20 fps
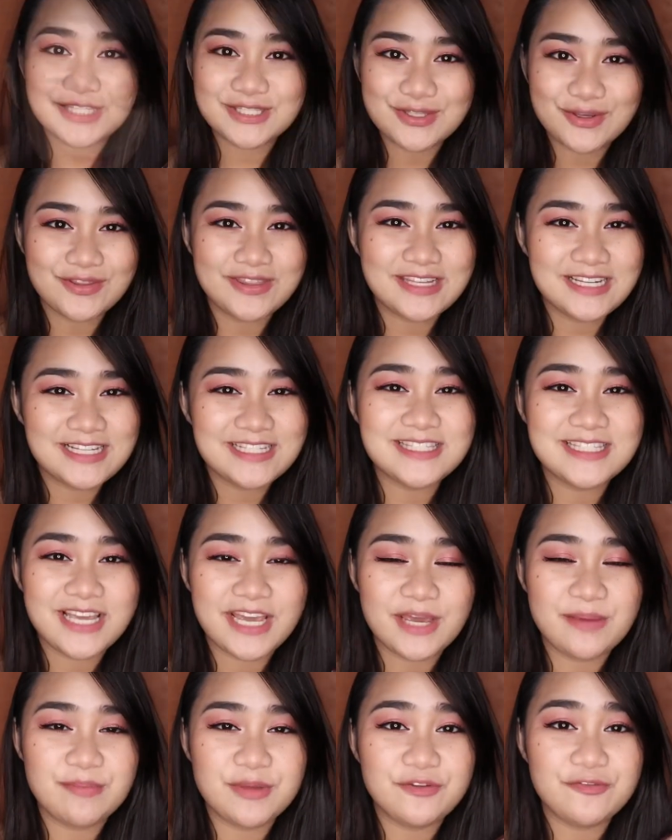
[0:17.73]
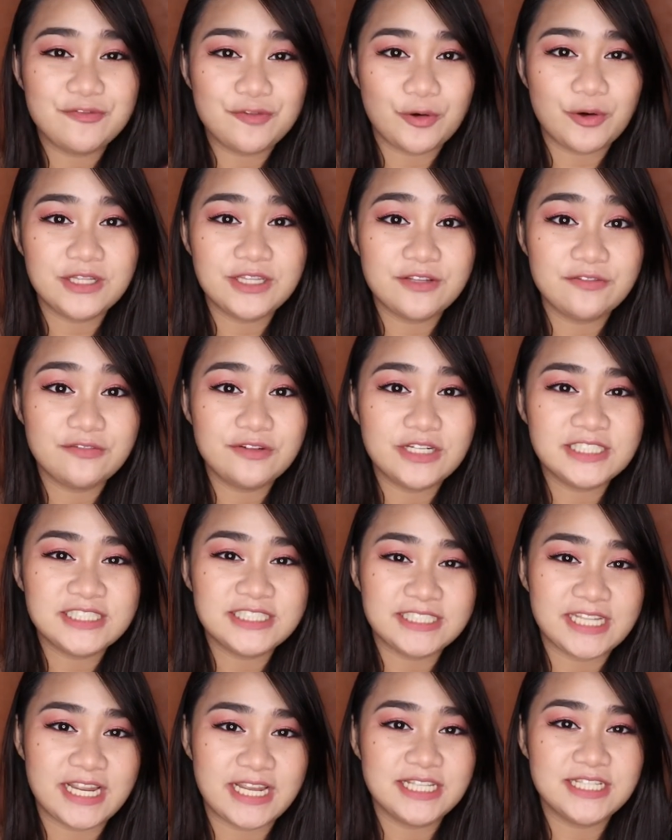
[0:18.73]
So these came in 4 different
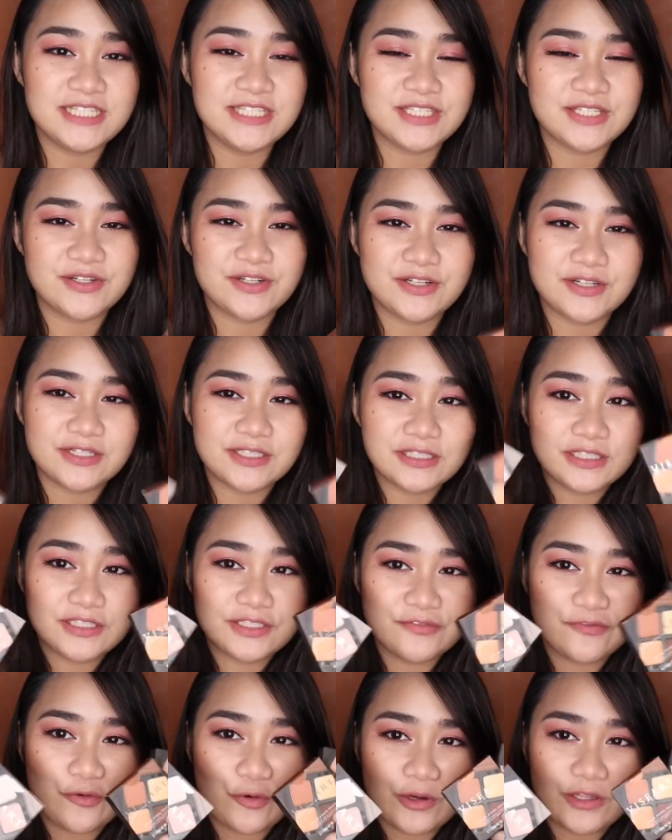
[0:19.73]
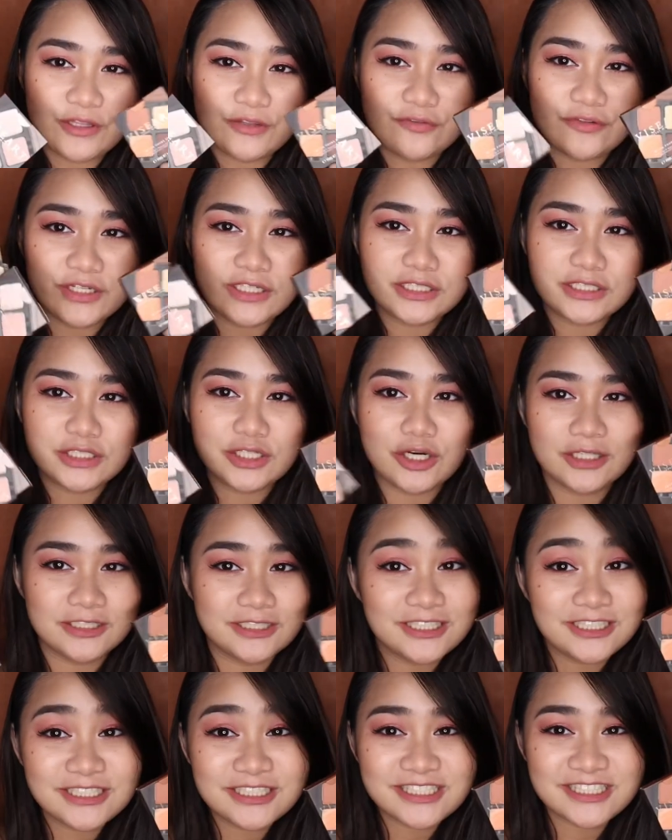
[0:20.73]
shades or 4 different
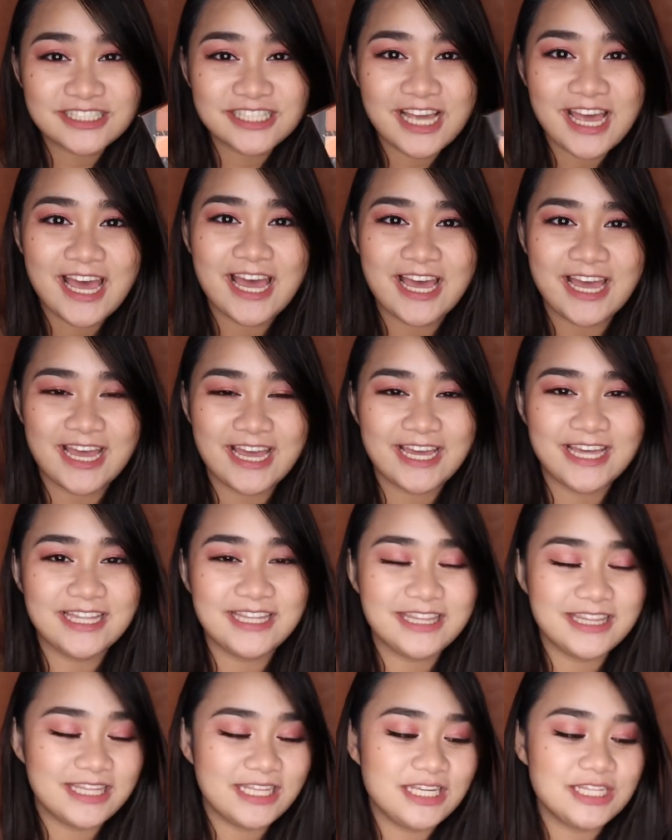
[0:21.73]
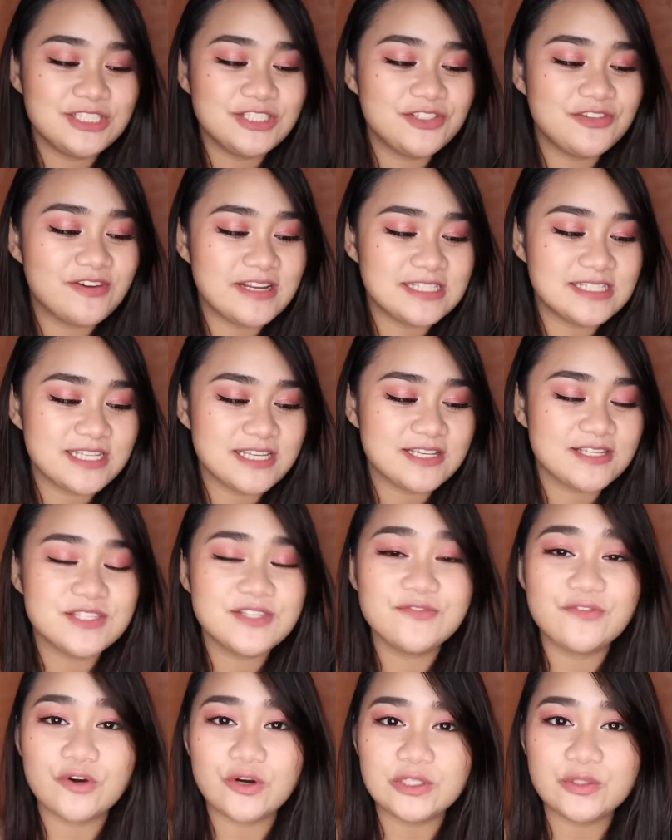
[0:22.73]
colors, and each
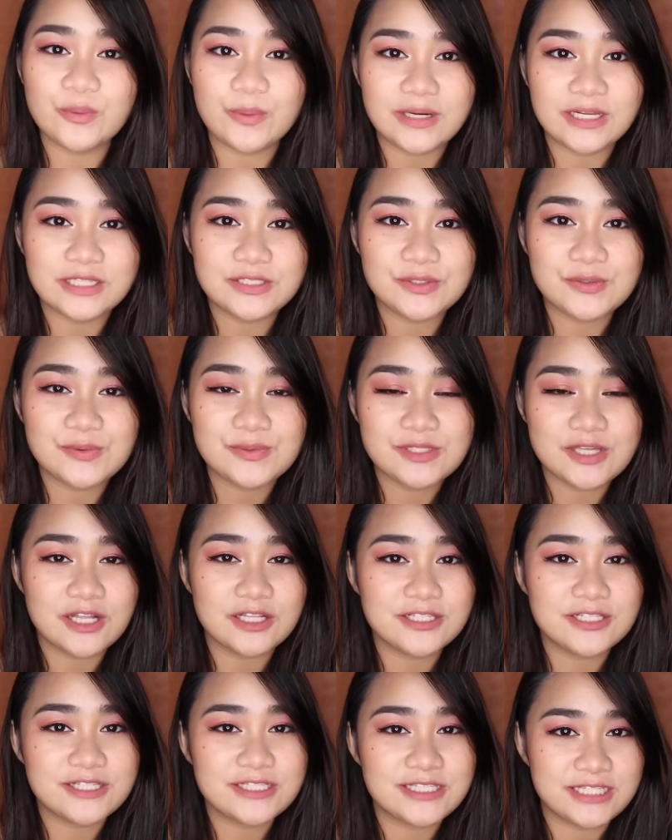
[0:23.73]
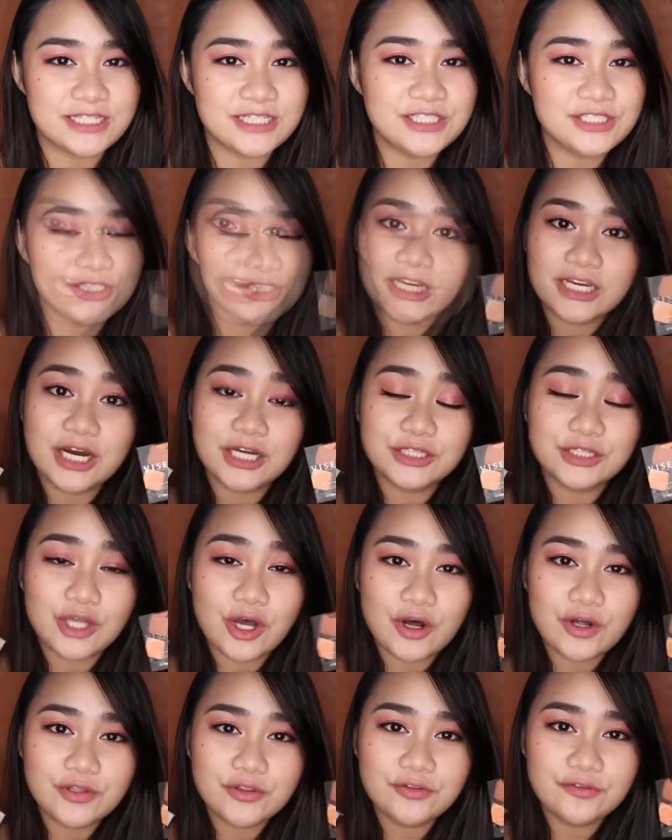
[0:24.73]
retails for $22 each. I got
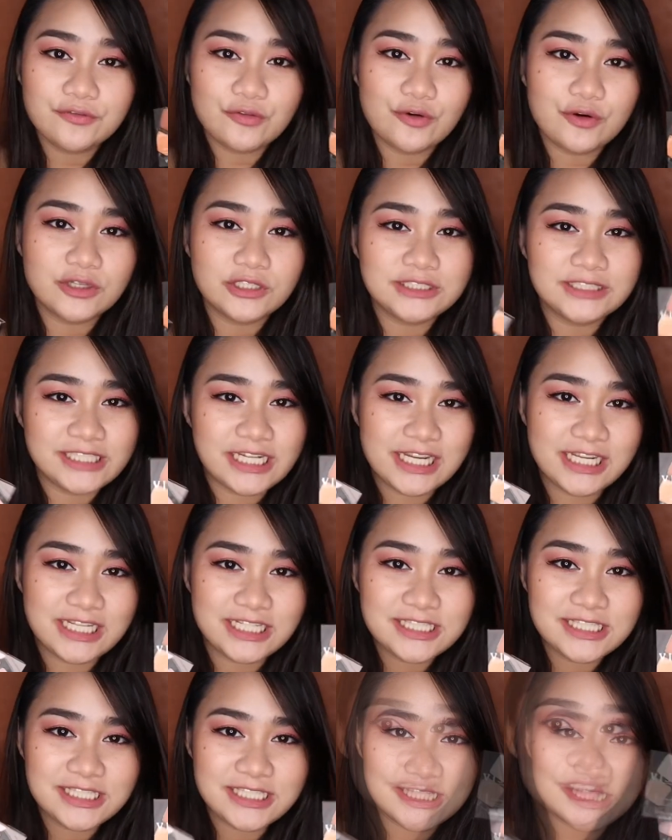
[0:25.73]
all the 4 shades.